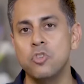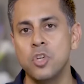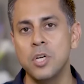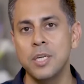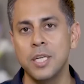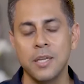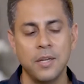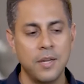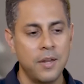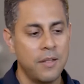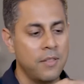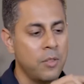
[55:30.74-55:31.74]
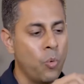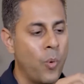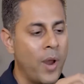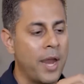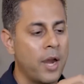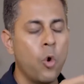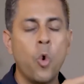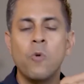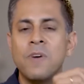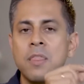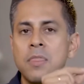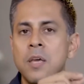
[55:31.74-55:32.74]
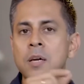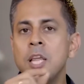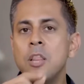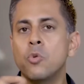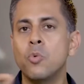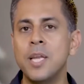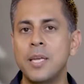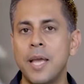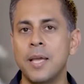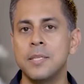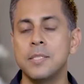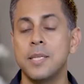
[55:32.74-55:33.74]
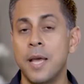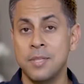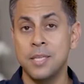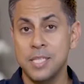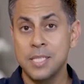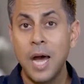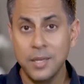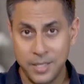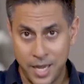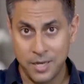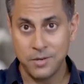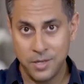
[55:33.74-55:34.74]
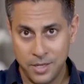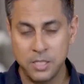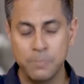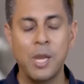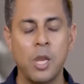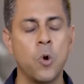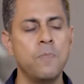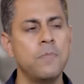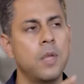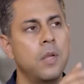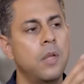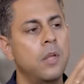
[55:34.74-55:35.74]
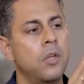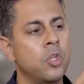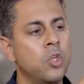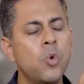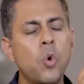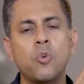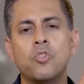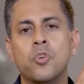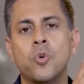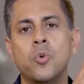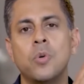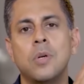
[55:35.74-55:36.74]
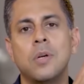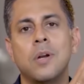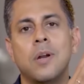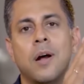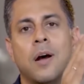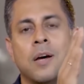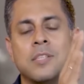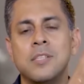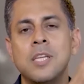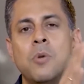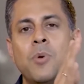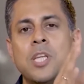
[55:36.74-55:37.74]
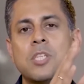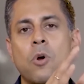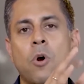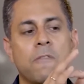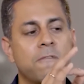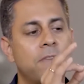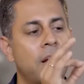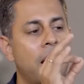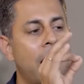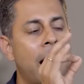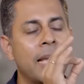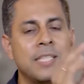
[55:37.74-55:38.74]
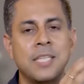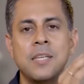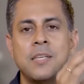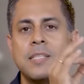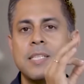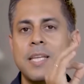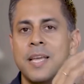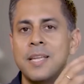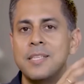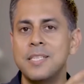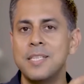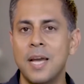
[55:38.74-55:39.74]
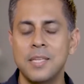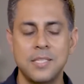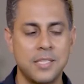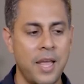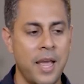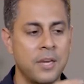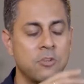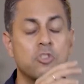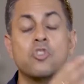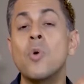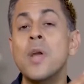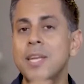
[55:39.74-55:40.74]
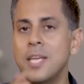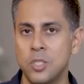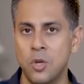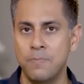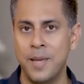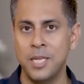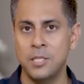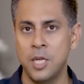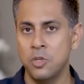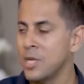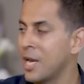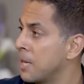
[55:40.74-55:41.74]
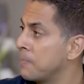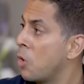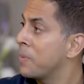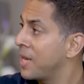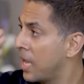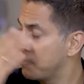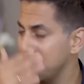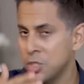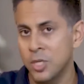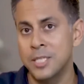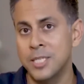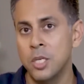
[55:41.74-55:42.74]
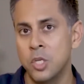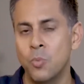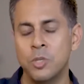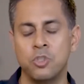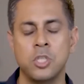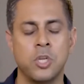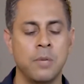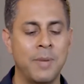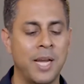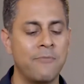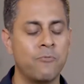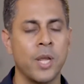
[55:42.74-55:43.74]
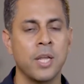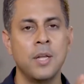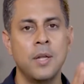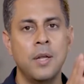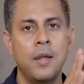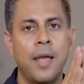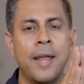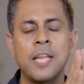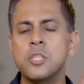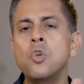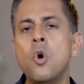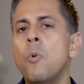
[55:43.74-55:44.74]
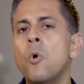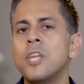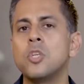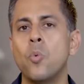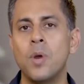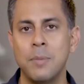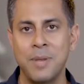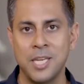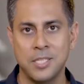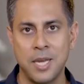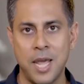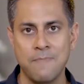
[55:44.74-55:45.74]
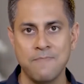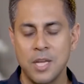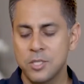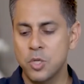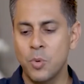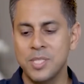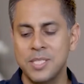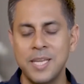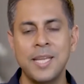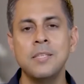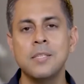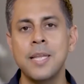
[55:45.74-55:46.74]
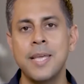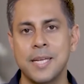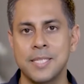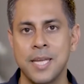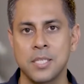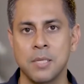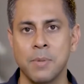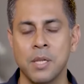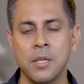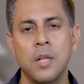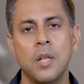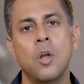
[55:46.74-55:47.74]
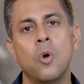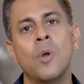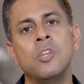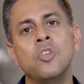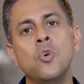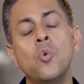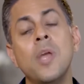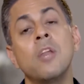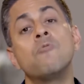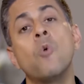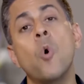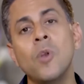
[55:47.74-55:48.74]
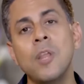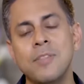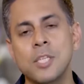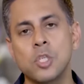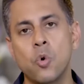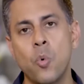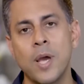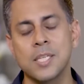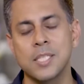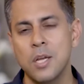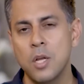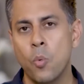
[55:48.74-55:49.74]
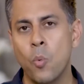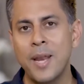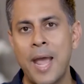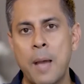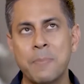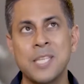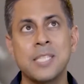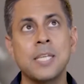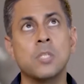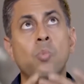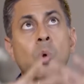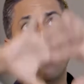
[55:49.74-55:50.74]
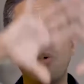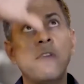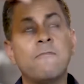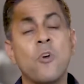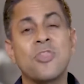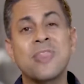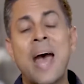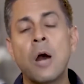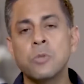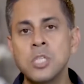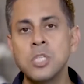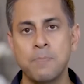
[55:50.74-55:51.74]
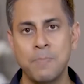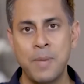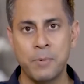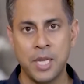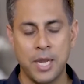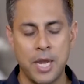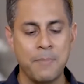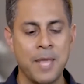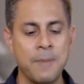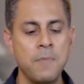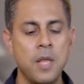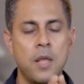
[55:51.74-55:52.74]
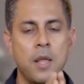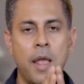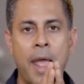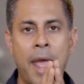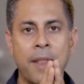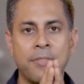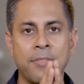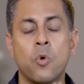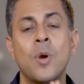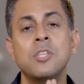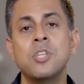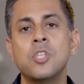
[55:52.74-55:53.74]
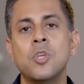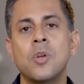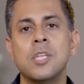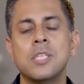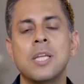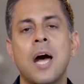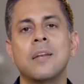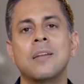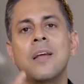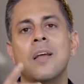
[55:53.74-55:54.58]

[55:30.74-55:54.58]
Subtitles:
journey where over 33 days, and the start date is below, you go through a series of ideas, insights, and trainings on meditation. And in a moment, Emily's going to tell you what she's going to be covering. And it's no more than 20 minutes a day, so it's easily accessible. When you enroll in this Quest, what happens is we wait for thousands of people to come in, and the Quest is going to start